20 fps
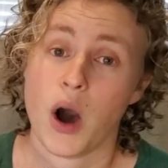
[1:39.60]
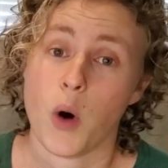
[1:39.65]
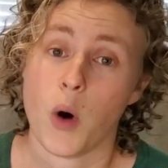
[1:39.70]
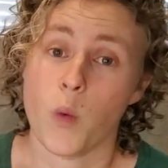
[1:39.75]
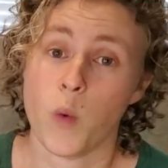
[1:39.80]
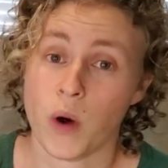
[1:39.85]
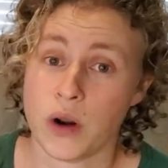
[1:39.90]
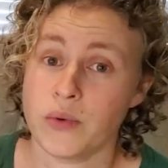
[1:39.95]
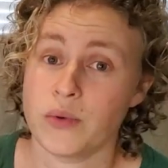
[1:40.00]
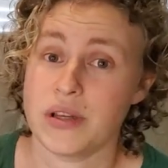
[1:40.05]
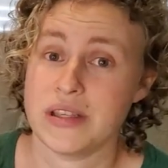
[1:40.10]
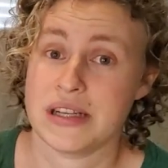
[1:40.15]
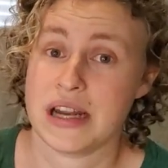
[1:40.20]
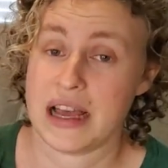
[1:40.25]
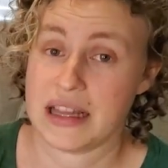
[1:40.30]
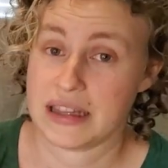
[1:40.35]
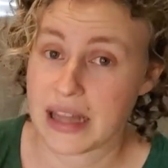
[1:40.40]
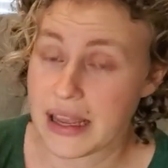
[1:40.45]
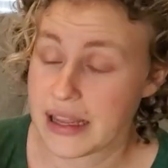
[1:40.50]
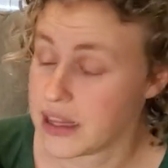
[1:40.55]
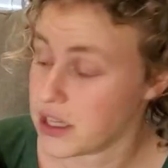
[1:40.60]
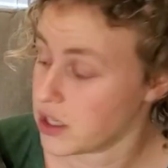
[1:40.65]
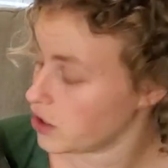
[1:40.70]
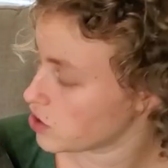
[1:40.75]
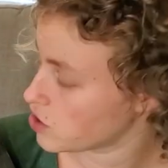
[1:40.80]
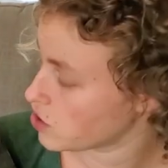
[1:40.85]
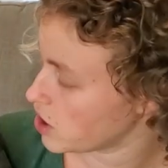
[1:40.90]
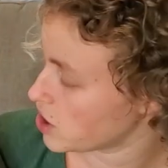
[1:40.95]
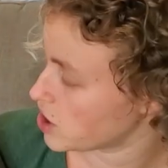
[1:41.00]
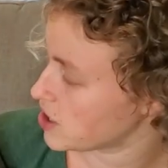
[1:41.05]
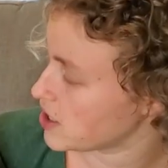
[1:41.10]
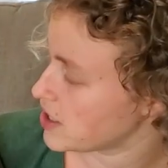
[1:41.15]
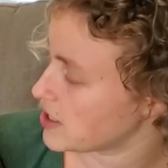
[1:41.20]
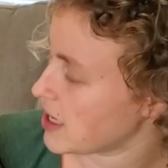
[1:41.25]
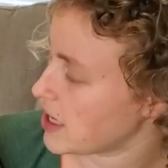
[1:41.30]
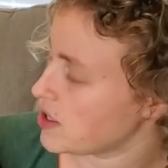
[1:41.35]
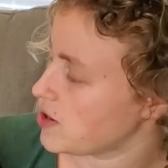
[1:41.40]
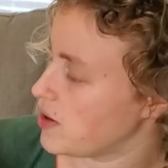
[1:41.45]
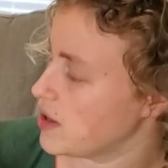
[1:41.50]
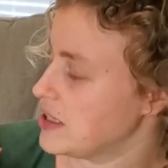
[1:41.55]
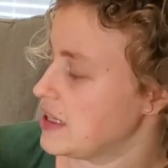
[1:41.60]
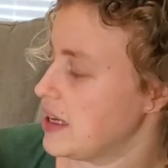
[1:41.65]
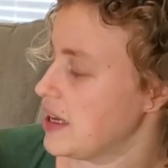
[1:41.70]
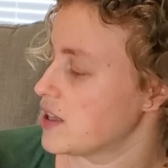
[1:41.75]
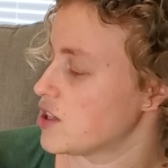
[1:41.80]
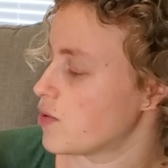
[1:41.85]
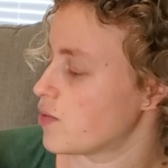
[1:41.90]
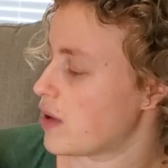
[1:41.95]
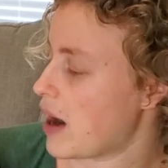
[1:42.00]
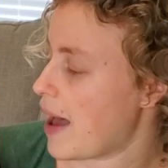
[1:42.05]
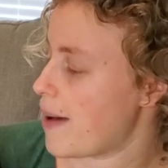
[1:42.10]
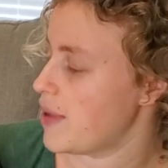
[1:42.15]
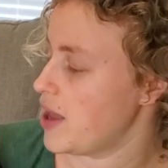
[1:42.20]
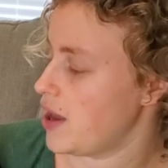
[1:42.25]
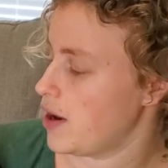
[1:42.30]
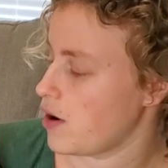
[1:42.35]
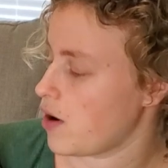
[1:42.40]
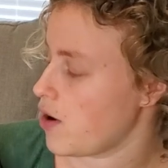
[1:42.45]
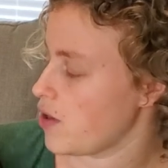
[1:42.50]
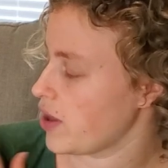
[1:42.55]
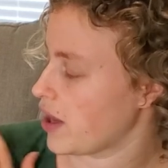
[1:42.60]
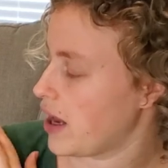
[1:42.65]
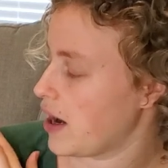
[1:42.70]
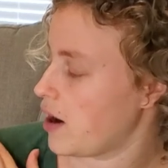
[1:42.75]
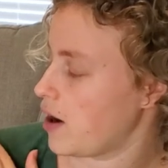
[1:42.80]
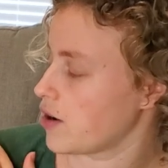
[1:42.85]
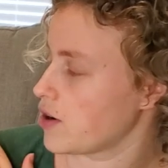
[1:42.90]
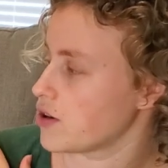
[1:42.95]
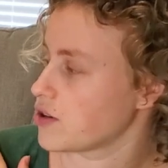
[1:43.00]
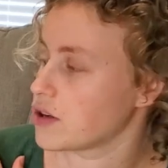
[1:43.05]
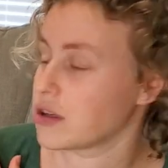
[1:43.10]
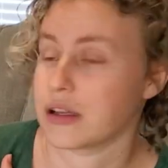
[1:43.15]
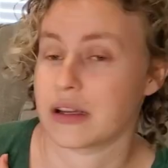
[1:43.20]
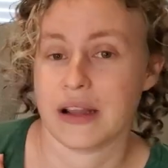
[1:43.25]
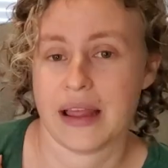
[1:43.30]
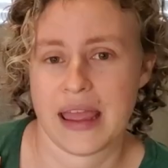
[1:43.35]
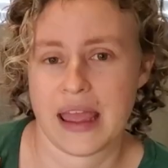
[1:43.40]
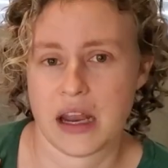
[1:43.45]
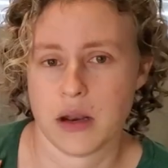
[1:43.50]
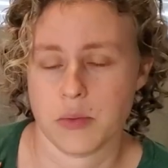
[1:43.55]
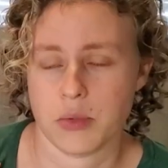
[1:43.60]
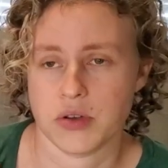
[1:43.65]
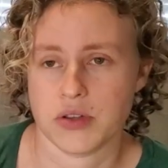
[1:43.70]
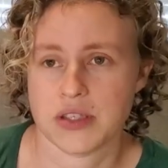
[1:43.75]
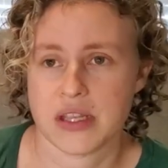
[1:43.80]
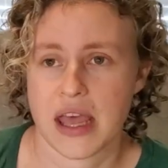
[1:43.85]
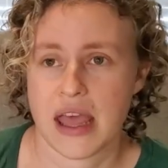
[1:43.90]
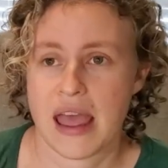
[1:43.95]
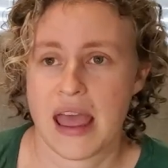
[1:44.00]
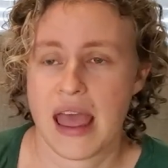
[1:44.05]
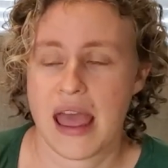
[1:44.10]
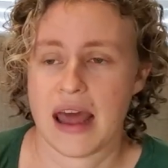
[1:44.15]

one reason I like the illustrations is, as you can see, it's a rabbit and all the characters are little animals.